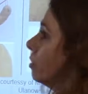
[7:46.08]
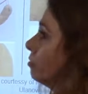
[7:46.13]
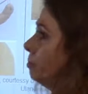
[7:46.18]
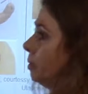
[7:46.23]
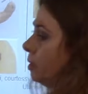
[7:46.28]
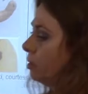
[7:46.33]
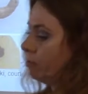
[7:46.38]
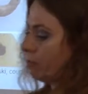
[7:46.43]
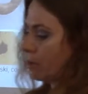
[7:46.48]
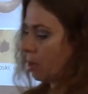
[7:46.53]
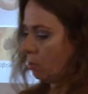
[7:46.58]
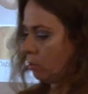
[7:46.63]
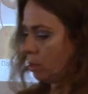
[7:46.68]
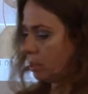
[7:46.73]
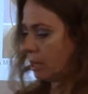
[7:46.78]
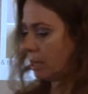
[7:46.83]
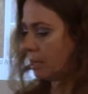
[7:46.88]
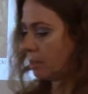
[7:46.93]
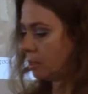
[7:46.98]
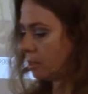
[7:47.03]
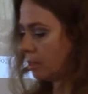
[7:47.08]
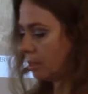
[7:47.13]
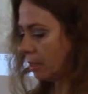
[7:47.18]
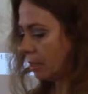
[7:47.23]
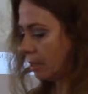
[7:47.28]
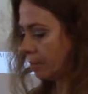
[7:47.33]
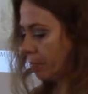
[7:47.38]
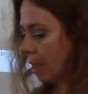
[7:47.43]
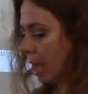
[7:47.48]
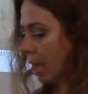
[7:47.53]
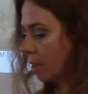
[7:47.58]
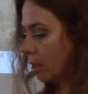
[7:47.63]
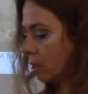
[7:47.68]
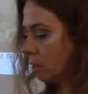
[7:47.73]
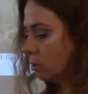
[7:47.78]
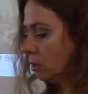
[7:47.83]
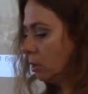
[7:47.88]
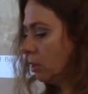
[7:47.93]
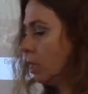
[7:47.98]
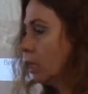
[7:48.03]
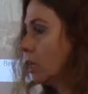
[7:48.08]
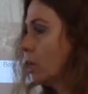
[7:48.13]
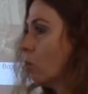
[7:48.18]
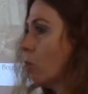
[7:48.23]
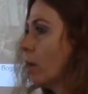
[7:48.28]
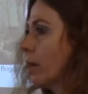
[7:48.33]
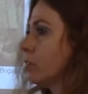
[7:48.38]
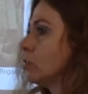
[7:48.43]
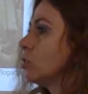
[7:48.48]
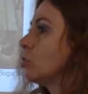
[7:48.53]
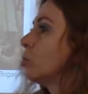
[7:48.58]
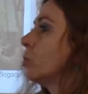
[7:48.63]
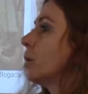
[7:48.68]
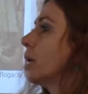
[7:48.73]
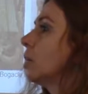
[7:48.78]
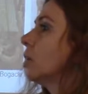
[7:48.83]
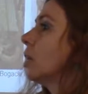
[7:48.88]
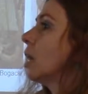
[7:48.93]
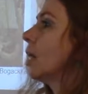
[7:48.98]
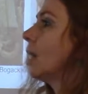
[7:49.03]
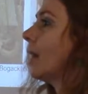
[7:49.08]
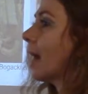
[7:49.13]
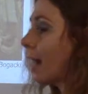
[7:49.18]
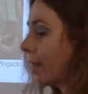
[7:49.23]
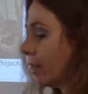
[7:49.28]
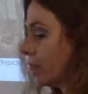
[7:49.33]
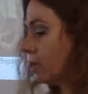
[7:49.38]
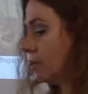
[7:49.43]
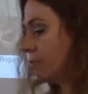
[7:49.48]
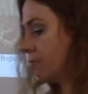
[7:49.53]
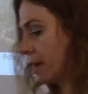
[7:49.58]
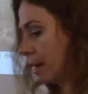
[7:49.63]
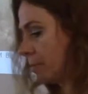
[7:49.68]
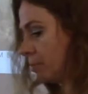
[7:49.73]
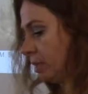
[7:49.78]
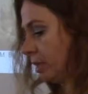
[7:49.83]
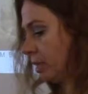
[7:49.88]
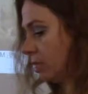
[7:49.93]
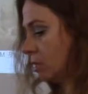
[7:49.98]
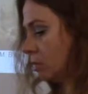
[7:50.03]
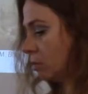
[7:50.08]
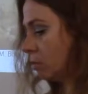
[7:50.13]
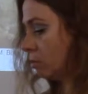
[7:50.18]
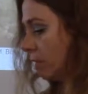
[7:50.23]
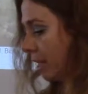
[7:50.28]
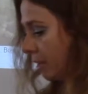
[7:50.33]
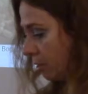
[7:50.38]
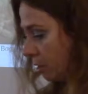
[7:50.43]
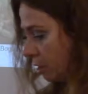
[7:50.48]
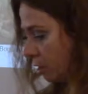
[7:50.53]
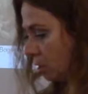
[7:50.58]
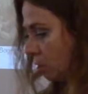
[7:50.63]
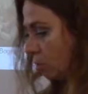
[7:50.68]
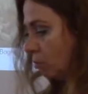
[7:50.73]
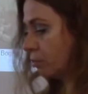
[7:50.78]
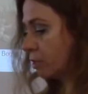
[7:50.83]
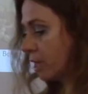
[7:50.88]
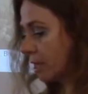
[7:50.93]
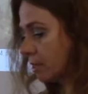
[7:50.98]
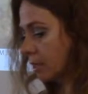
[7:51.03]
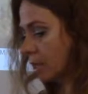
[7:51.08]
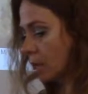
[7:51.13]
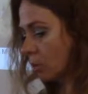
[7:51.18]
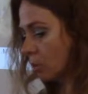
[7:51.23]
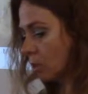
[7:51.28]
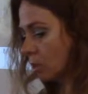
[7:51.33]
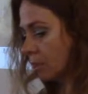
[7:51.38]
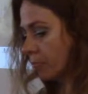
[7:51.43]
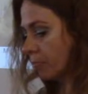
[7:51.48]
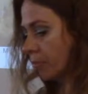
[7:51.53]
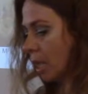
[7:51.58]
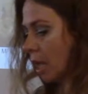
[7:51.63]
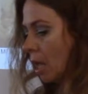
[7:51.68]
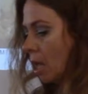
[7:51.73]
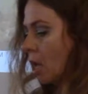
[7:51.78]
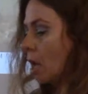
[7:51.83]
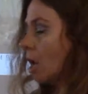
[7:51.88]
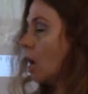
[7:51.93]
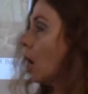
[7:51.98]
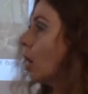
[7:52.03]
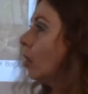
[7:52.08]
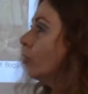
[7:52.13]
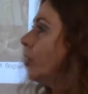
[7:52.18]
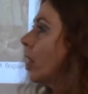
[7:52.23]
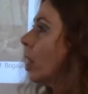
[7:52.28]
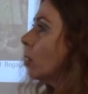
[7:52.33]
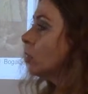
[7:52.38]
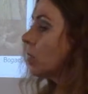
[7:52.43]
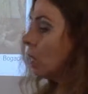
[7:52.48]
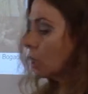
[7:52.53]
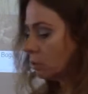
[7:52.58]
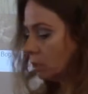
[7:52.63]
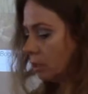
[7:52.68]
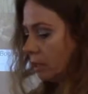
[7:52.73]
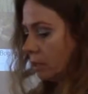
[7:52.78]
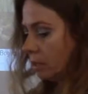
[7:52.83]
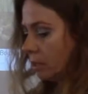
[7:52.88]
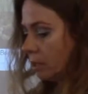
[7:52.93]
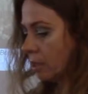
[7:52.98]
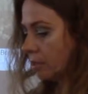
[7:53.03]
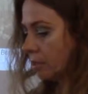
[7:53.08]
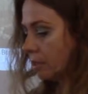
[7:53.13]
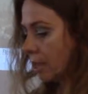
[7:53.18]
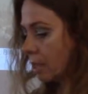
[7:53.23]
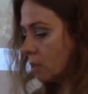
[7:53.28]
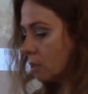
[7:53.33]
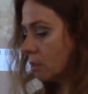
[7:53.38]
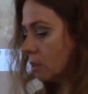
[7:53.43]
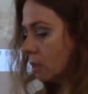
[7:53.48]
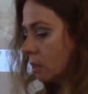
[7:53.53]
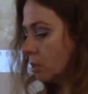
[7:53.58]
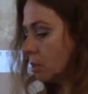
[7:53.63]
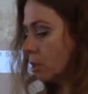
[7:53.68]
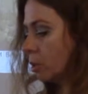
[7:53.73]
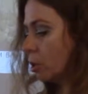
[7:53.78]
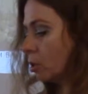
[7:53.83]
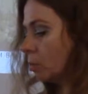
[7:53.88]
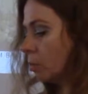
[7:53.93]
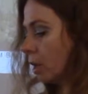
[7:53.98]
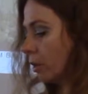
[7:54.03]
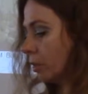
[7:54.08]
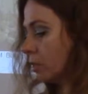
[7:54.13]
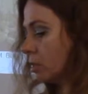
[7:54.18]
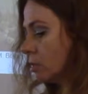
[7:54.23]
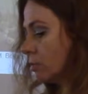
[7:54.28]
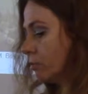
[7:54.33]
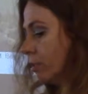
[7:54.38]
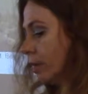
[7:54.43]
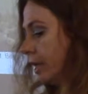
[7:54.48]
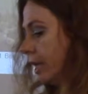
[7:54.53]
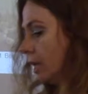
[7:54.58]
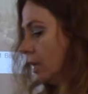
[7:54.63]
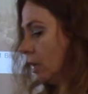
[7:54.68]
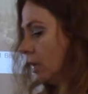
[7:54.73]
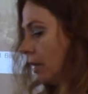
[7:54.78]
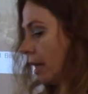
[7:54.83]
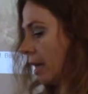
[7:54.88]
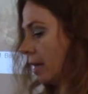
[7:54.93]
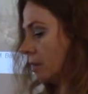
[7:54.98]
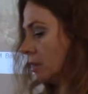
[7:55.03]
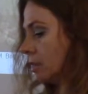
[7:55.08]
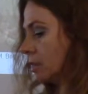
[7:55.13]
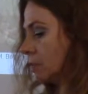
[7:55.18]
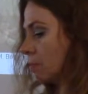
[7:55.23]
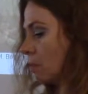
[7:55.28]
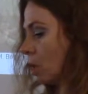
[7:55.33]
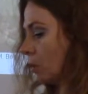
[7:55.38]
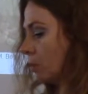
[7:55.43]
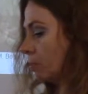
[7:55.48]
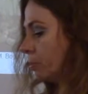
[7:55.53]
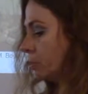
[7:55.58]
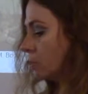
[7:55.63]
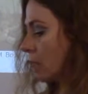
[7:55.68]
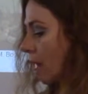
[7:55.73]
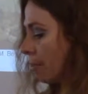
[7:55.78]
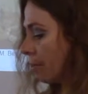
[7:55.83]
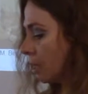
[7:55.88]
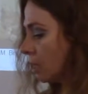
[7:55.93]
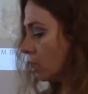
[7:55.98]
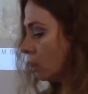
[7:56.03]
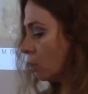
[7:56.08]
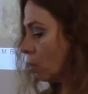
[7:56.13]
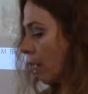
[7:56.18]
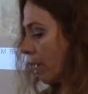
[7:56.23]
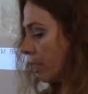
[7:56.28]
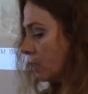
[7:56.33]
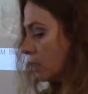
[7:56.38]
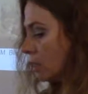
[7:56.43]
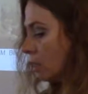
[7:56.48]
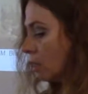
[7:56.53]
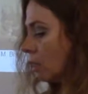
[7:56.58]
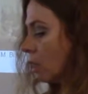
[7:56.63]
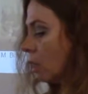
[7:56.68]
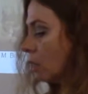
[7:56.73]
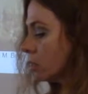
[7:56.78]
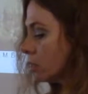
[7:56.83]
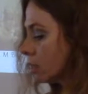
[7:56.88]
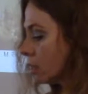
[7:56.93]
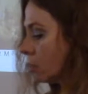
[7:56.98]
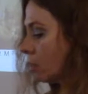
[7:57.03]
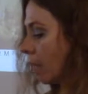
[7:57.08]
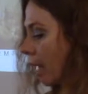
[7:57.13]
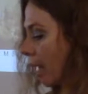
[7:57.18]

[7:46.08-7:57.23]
have been found at Akrotiri when twill-like fabrics are rendered on frescoes. Although not yet tested, cuboid, spherical, and small pyramidal weights are also